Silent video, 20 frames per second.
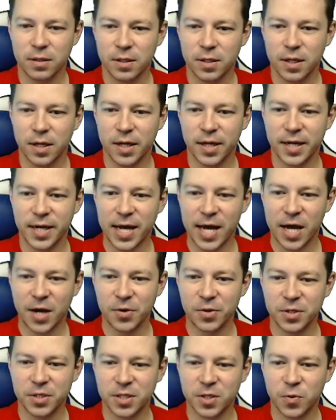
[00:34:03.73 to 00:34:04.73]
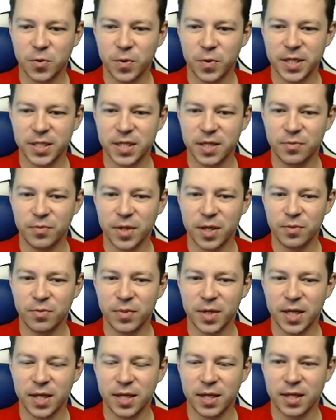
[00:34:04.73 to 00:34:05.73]
And now you squeeze him
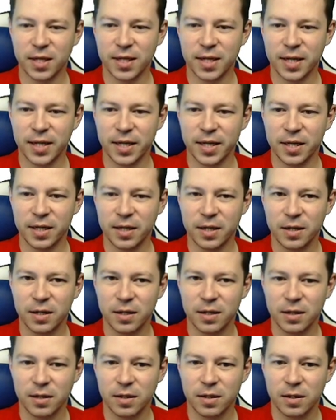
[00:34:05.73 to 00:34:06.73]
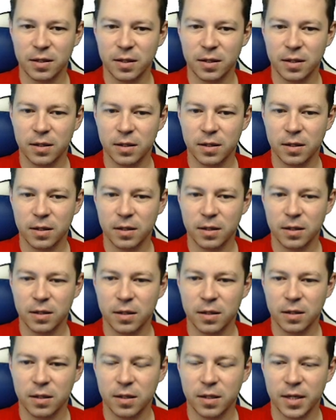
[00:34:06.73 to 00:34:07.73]
immediately.
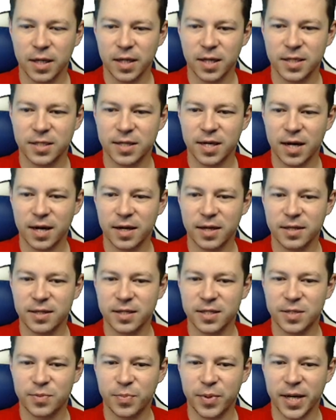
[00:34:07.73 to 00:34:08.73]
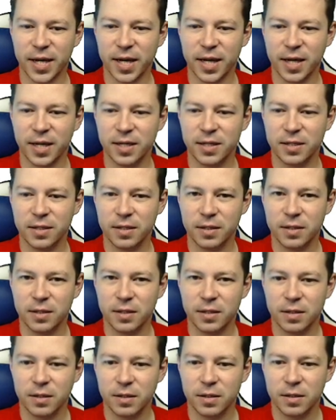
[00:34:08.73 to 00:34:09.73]
He discarded the spade.
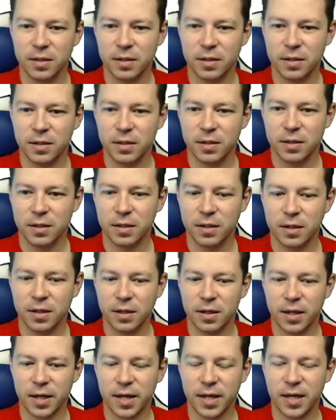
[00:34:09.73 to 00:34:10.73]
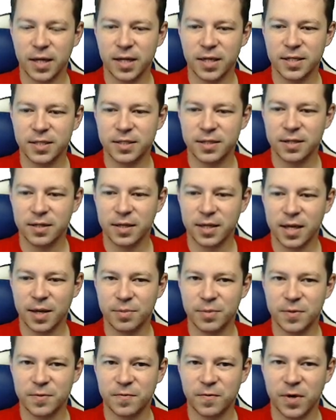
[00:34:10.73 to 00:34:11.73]
And he still
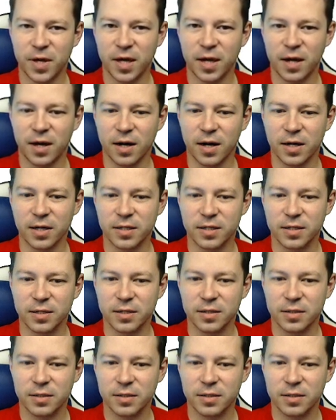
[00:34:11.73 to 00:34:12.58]
kept three hearts.